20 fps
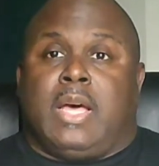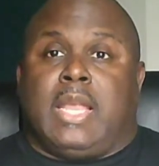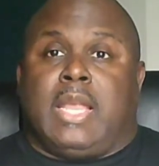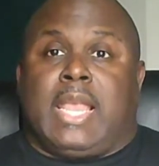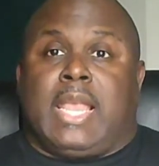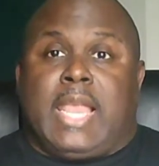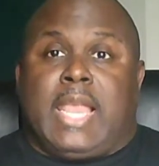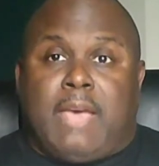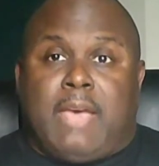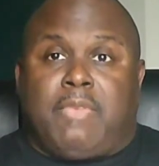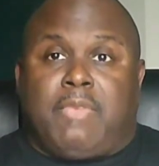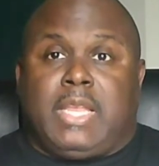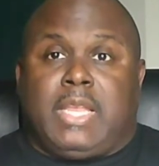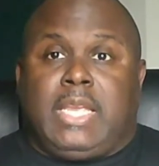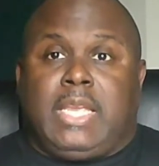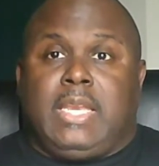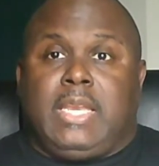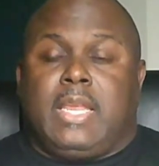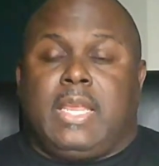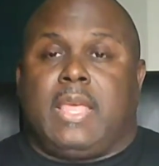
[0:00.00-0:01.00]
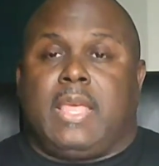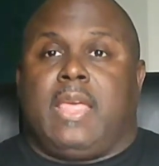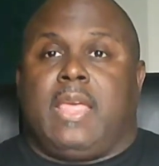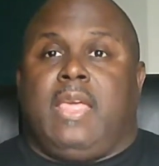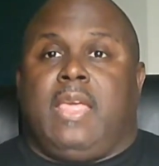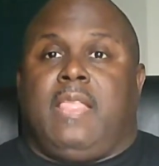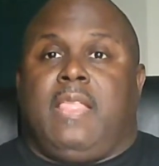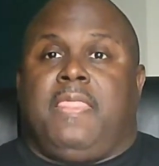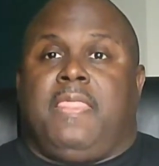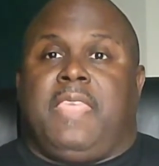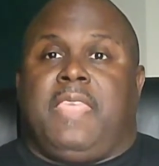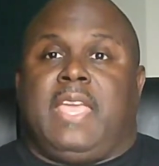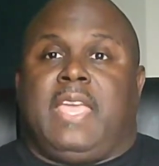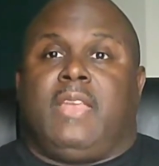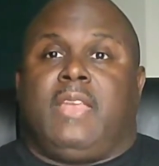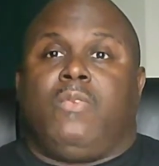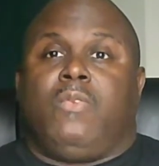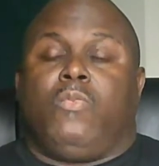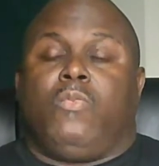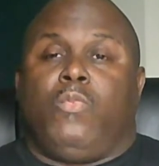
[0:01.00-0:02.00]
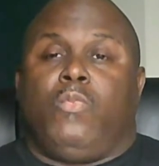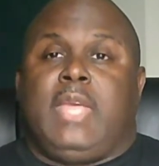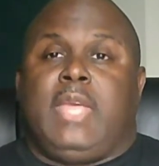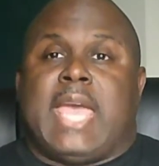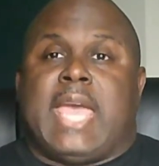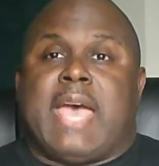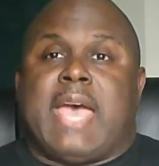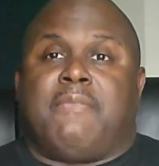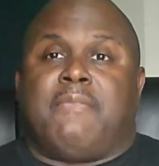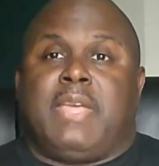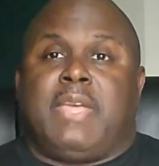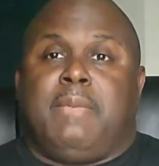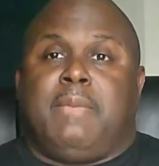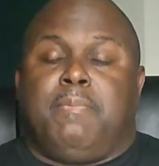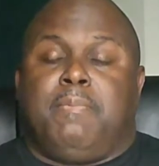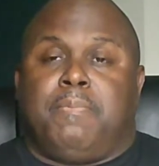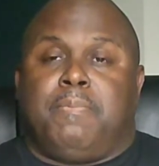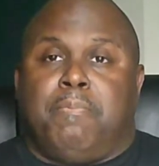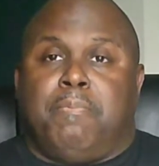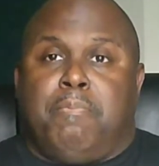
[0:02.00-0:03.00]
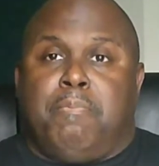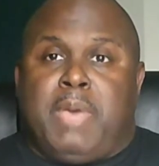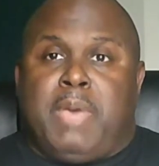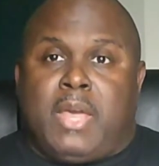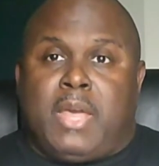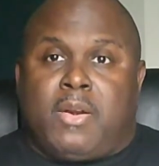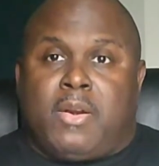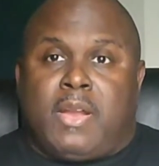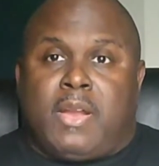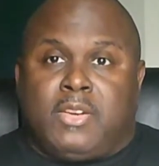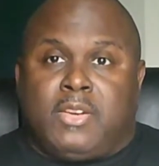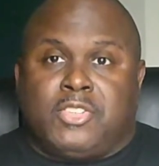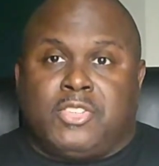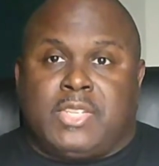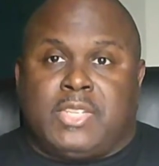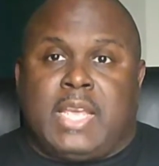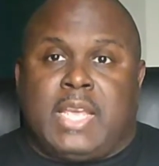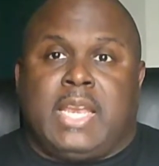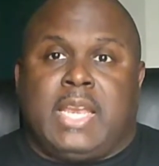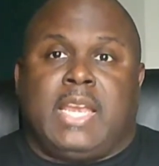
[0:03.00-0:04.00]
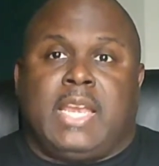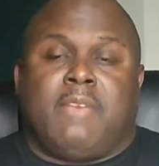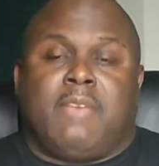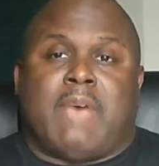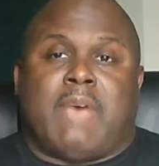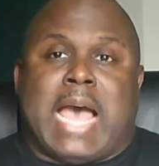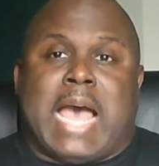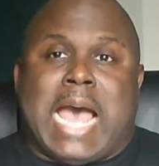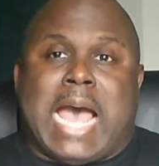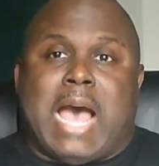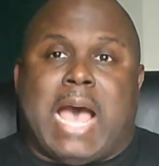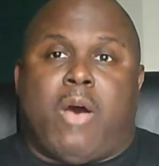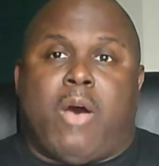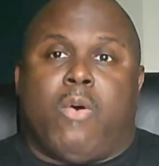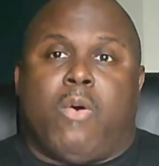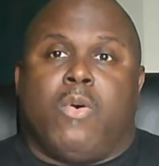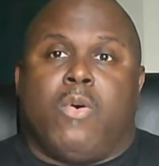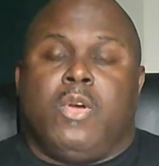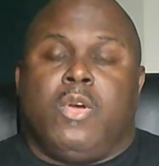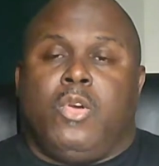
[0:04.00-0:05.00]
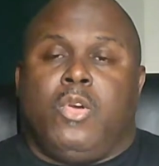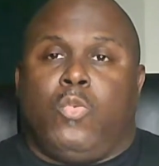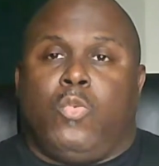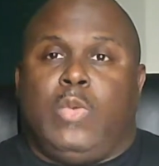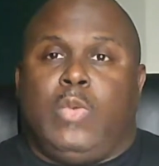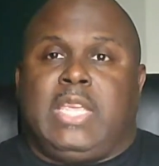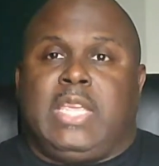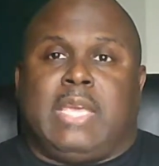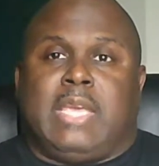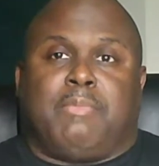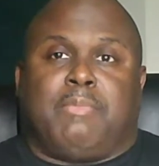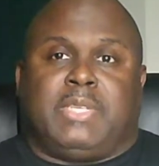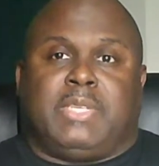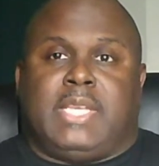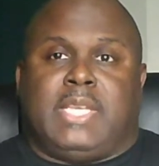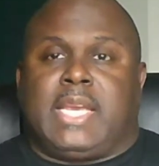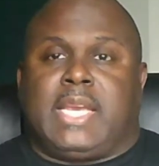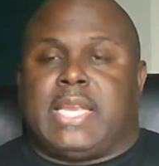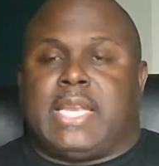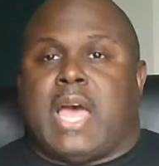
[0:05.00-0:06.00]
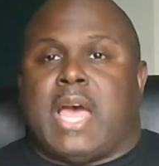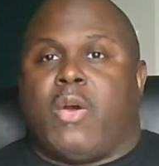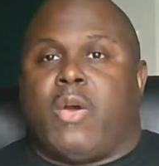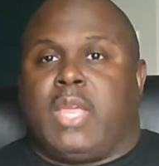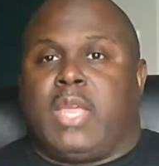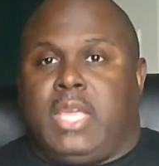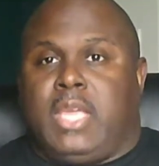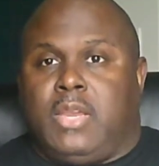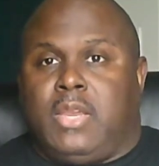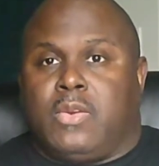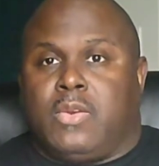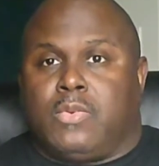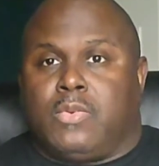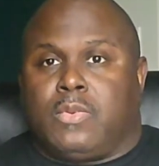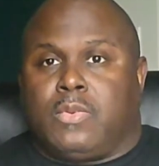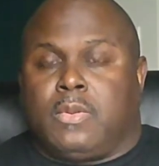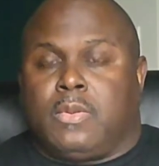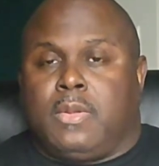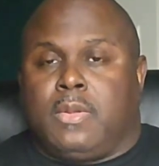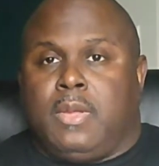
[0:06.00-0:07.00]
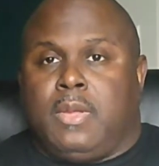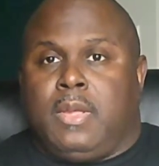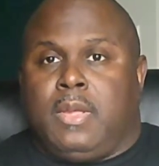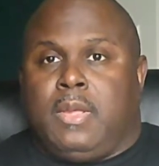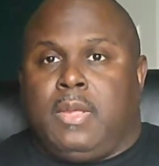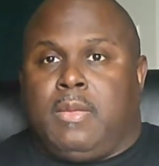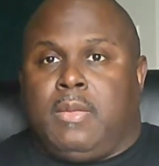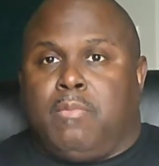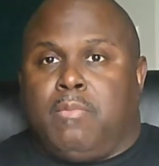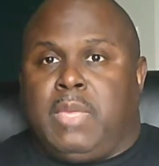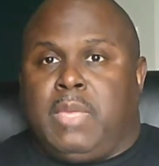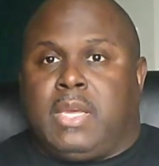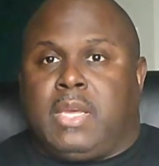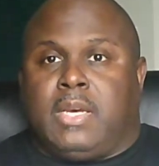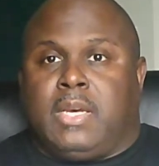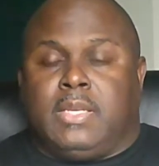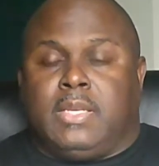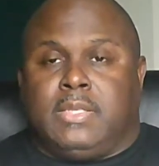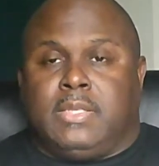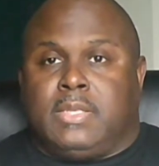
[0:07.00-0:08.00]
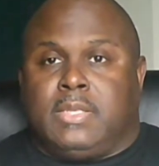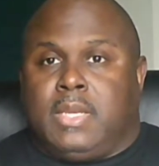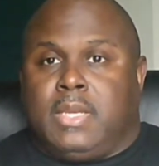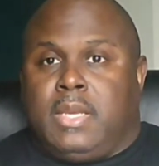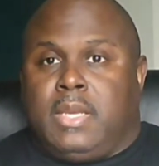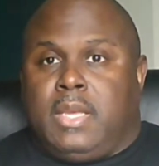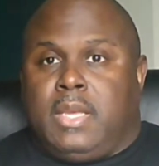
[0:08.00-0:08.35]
leveling, then we have a better understanding of how we can protect our ears. Because